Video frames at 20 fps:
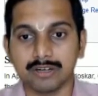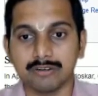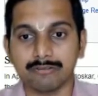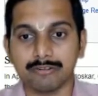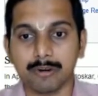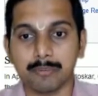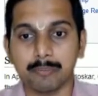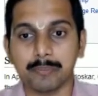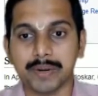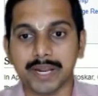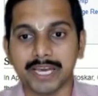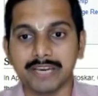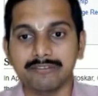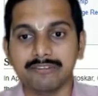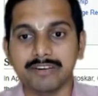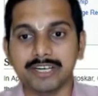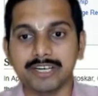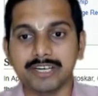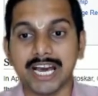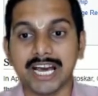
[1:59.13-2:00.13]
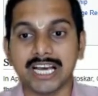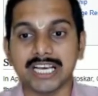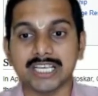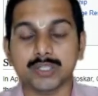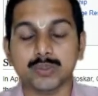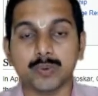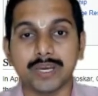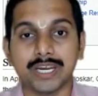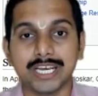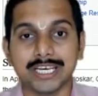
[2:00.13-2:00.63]
from private as
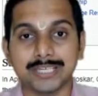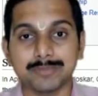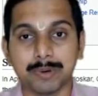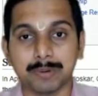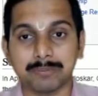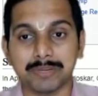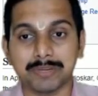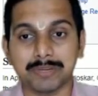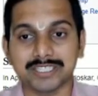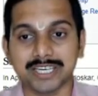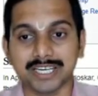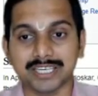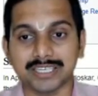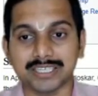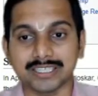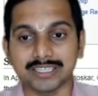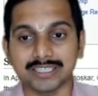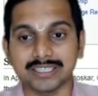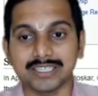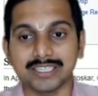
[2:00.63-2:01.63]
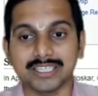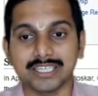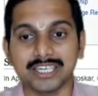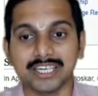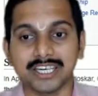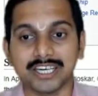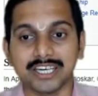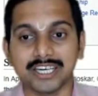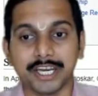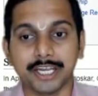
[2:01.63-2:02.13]
well as public sector
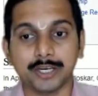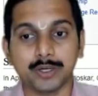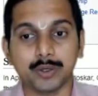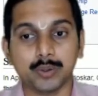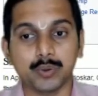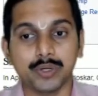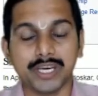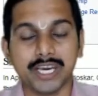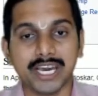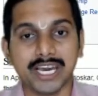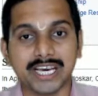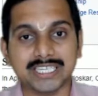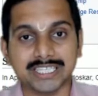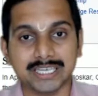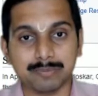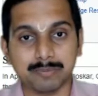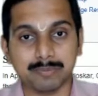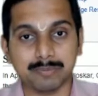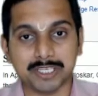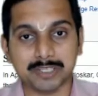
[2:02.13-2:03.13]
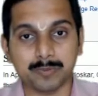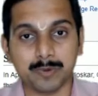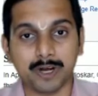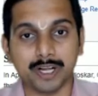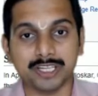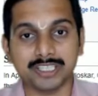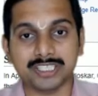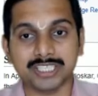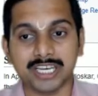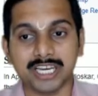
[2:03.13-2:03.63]
including SME
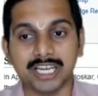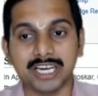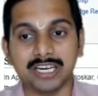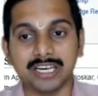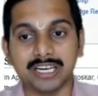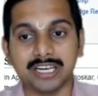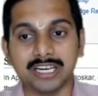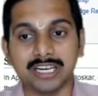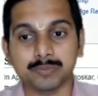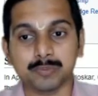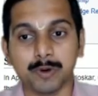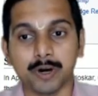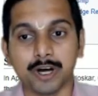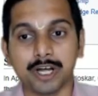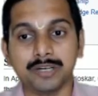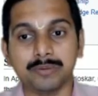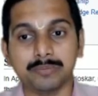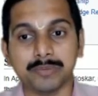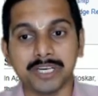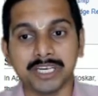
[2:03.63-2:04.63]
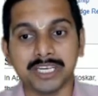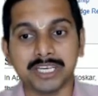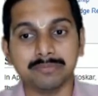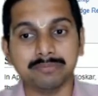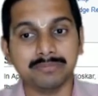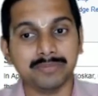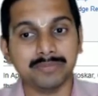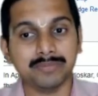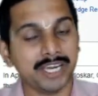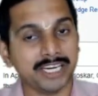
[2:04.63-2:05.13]
small scale small
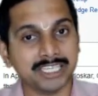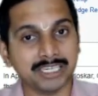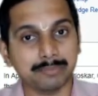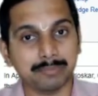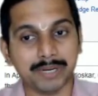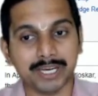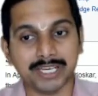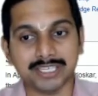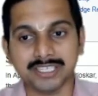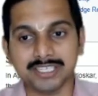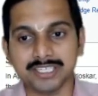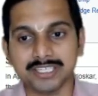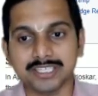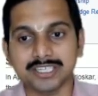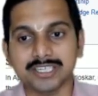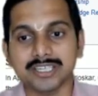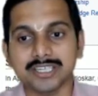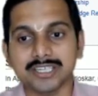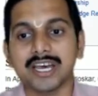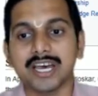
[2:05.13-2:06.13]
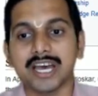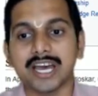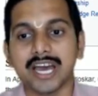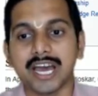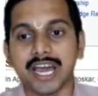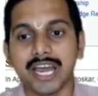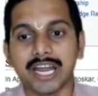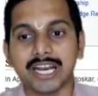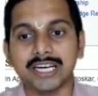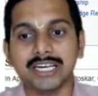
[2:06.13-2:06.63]
medium enterprises
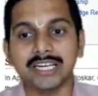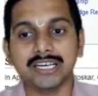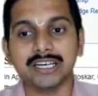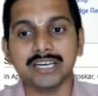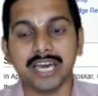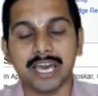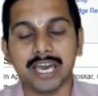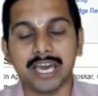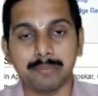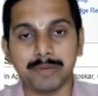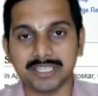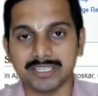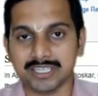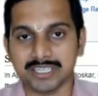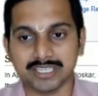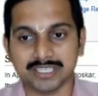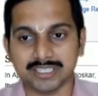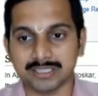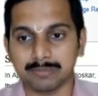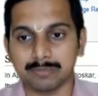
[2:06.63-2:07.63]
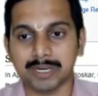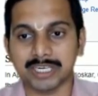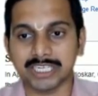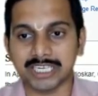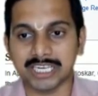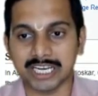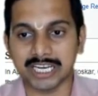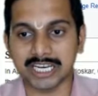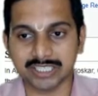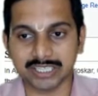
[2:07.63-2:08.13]
and MNCs
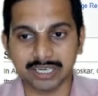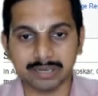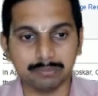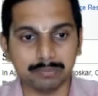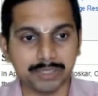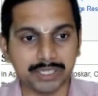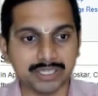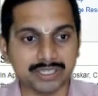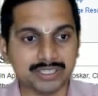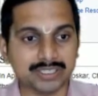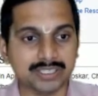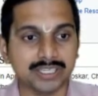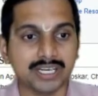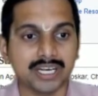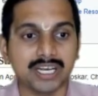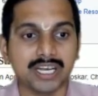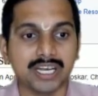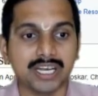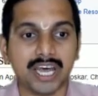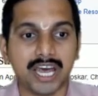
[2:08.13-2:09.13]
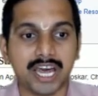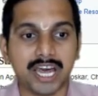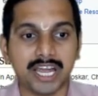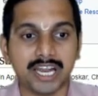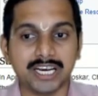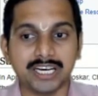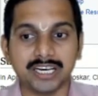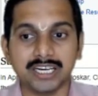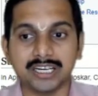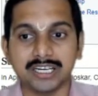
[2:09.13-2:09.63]
multinational companies
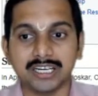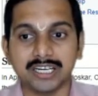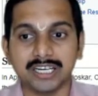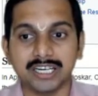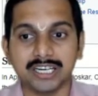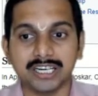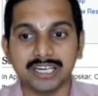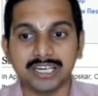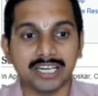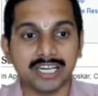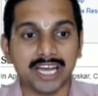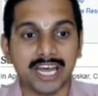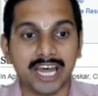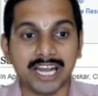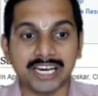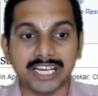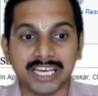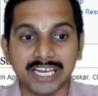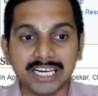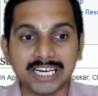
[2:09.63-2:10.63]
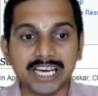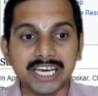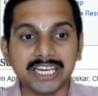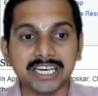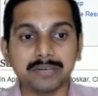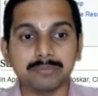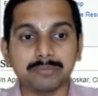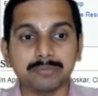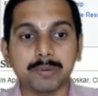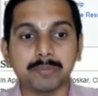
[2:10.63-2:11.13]
and an
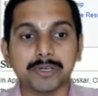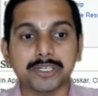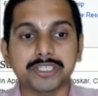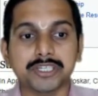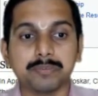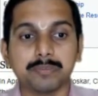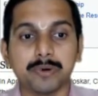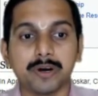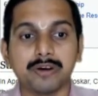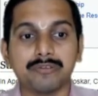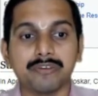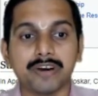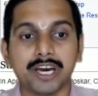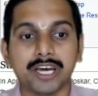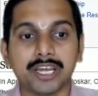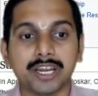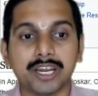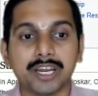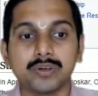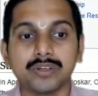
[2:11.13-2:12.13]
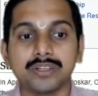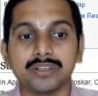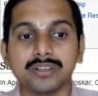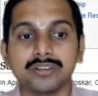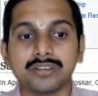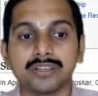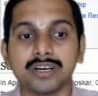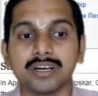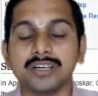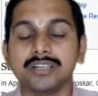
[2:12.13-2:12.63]
indirect membership of around
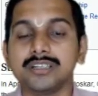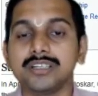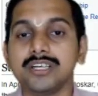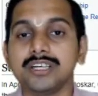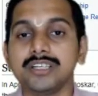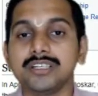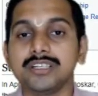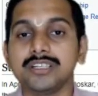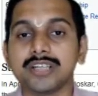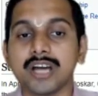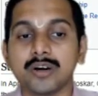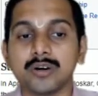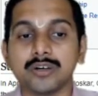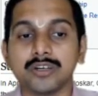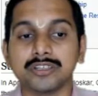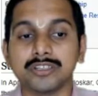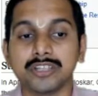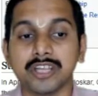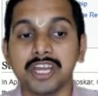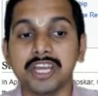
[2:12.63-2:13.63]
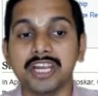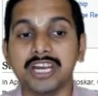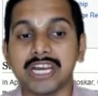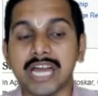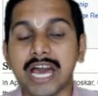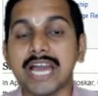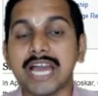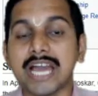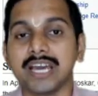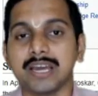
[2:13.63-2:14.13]
30 3
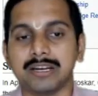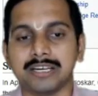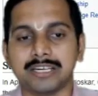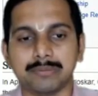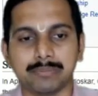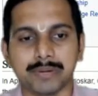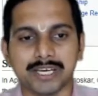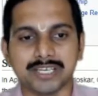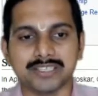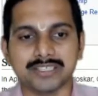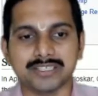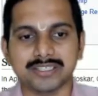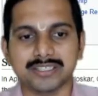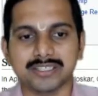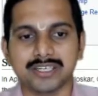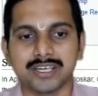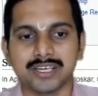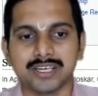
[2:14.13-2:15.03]
lakh enterprises